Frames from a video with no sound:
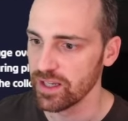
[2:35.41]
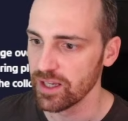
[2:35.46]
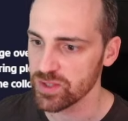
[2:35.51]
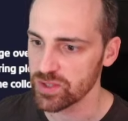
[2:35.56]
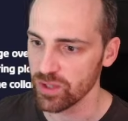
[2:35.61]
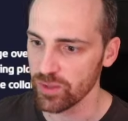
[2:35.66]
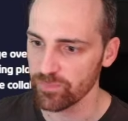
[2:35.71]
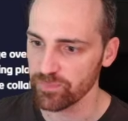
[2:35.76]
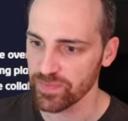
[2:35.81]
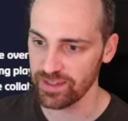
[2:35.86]

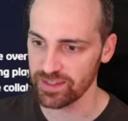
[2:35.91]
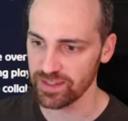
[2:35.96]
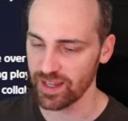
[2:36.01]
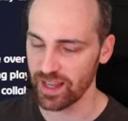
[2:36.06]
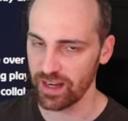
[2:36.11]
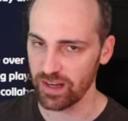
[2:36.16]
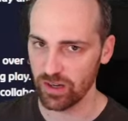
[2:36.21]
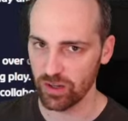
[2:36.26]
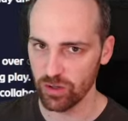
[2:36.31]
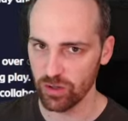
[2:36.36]
So it's
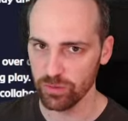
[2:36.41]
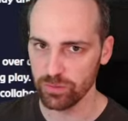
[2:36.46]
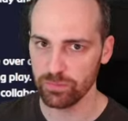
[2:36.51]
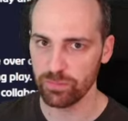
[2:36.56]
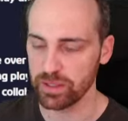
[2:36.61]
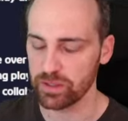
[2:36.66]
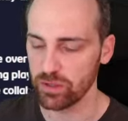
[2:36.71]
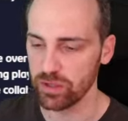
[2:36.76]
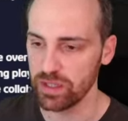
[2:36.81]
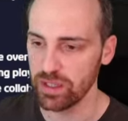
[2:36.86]
allowed,
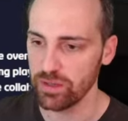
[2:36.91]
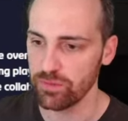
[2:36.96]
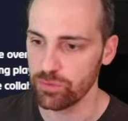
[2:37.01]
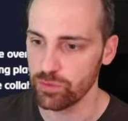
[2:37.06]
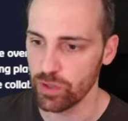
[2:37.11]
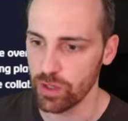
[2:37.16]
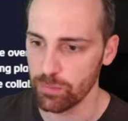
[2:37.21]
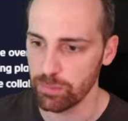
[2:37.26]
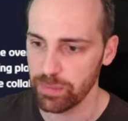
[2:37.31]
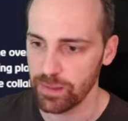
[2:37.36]
but only if
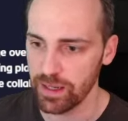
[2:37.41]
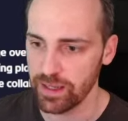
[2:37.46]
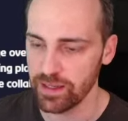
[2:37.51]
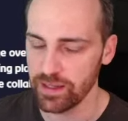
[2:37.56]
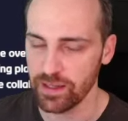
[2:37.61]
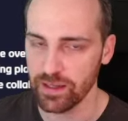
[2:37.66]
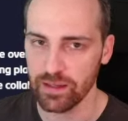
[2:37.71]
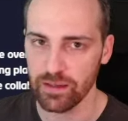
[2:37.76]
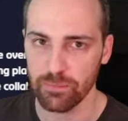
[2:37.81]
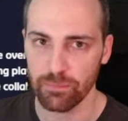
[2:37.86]
you are
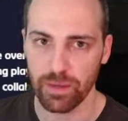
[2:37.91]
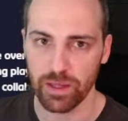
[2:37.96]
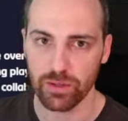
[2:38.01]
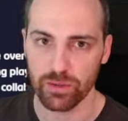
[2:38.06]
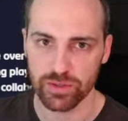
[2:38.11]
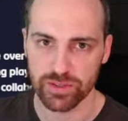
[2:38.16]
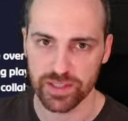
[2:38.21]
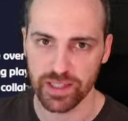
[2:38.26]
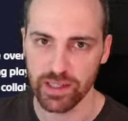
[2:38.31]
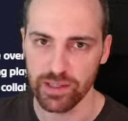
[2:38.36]
playing by
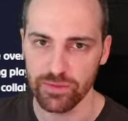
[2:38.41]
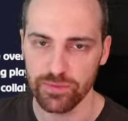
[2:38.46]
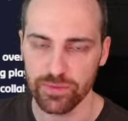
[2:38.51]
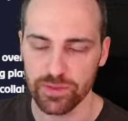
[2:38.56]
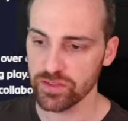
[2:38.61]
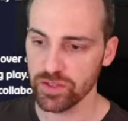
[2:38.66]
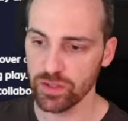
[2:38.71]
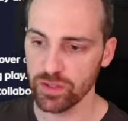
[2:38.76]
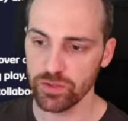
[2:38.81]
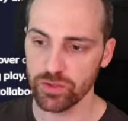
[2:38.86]
yourself.
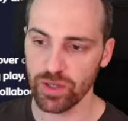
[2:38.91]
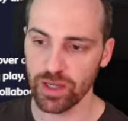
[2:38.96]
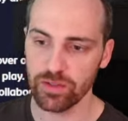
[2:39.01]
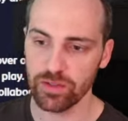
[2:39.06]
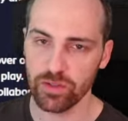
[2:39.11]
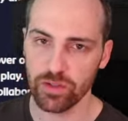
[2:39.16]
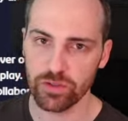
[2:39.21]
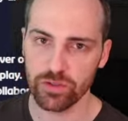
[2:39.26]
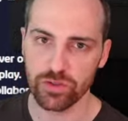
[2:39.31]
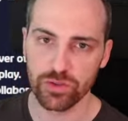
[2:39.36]
So you
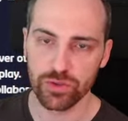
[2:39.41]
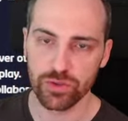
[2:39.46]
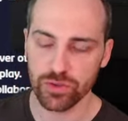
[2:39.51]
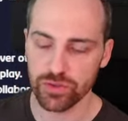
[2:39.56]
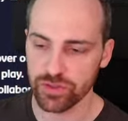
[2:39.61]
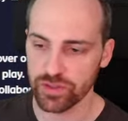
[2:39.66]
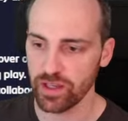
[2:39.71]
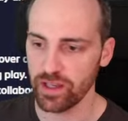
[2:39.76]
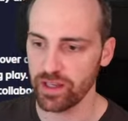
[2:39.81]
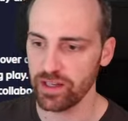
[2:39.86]
cannot
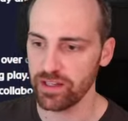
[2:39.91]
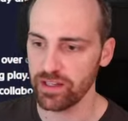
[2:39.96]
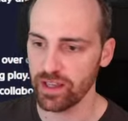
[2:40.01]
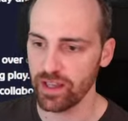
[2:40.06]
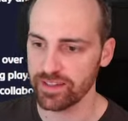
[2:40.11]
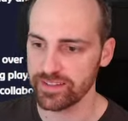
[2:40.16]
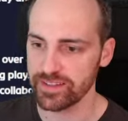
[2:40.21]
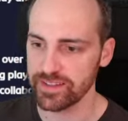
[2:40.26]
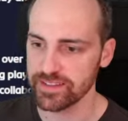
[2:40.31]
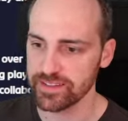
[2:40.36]
use any
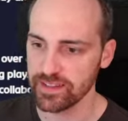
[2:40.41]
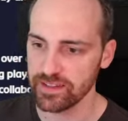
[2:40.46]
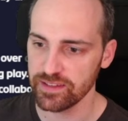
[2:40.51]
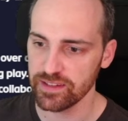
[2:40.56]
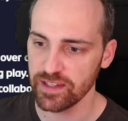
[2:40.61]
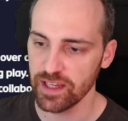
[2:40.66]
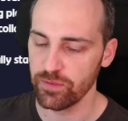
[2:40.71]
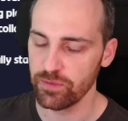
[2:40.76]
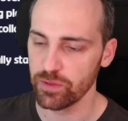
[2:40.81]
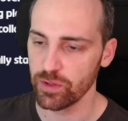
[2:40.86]

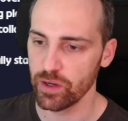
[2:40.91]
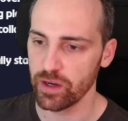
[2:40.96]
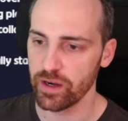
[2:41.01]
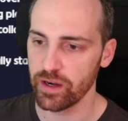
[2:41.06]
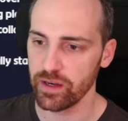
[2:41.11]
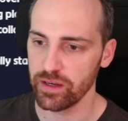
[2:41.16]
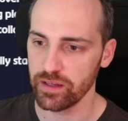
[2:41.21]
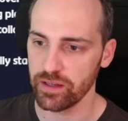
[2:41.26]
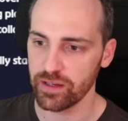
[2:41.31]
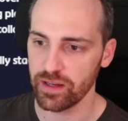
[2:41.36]
assistants if you
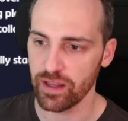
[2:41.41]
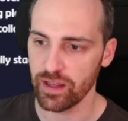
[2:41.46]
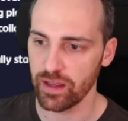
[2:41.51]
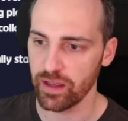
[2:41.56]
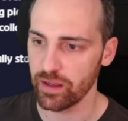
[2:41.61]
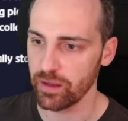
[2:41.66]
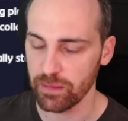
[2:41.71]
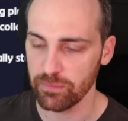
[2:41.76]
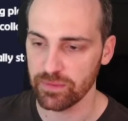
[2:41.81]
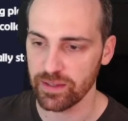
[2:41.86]
are in
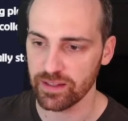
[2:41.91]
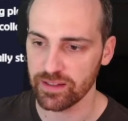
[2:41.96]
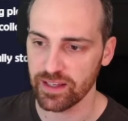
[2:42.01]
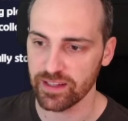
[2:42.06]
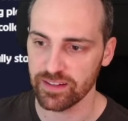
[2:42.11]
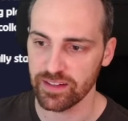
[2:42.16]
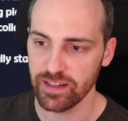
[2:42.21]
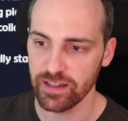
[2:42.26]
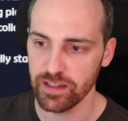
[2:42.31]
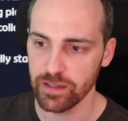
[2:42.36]
a game that
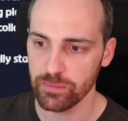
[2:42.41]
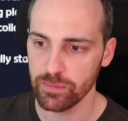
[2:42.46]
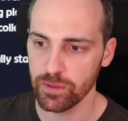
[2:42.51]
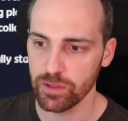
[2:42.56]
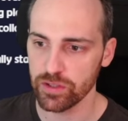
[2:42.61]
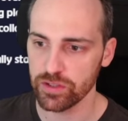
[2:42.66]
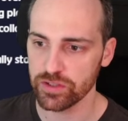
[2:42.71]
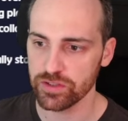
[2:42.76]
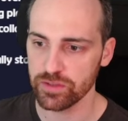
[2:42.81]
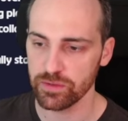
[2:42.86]
has
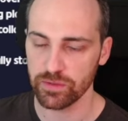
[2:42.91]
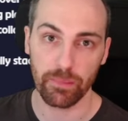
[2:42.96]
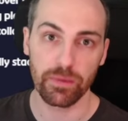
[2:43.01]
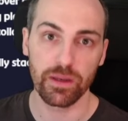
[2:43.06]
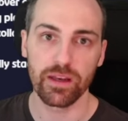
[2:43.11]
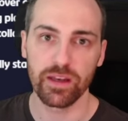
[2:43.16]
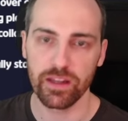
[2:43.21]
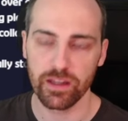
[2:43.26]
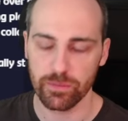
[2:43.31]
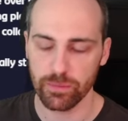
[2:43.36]
leaderboards,
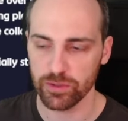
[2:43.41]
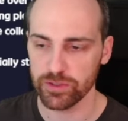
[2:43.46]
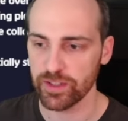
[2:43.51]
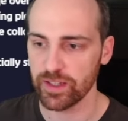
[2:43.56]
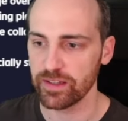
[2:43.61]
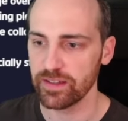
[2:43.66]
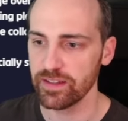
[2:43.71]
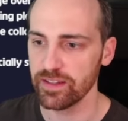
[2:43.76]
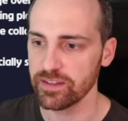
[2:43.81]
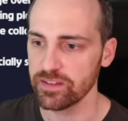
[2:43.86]
public leaderboards
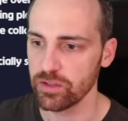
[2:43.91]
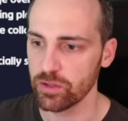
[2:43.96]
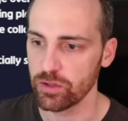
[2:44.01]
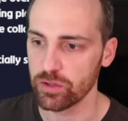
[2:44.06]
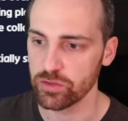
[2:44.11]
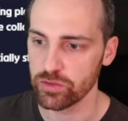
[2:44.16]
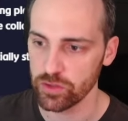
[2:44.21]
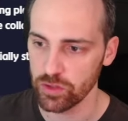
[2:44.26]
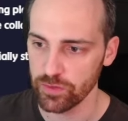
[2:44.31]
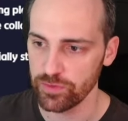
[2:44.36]
at least, or
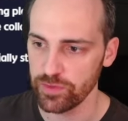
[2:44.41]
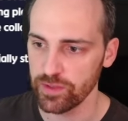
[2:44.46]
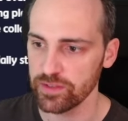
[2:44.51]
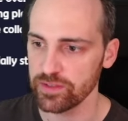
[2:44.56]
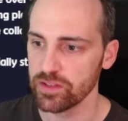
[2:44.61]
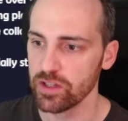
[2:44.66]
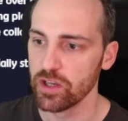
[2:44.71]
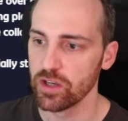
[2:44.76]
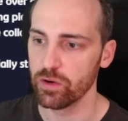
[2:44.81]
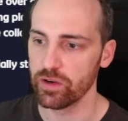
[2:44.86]

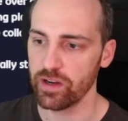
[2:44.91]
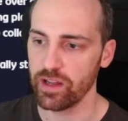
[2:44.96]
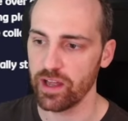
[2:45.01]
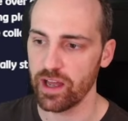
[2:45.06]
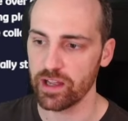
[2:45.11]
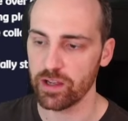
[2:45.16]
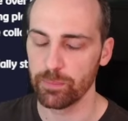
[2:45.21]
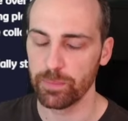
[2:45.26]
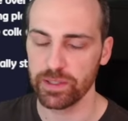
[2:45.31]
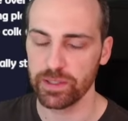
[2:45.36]
trophies, or
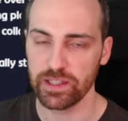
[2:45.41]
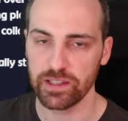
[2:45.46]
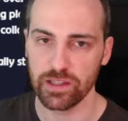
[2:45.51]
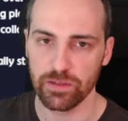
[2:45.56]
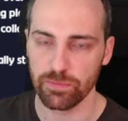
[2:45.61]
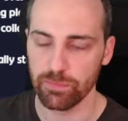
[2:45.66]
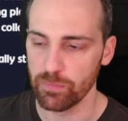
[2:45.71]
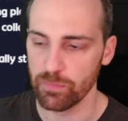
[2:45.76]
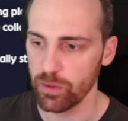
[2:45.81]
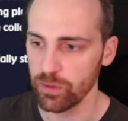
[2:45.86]
a
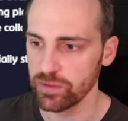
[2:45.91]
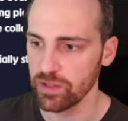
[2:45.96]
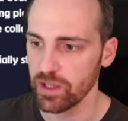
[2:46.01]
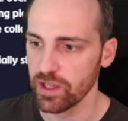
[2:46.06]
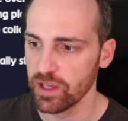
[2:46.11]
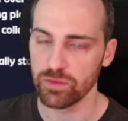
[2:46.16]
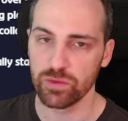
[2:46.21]
competitive mode.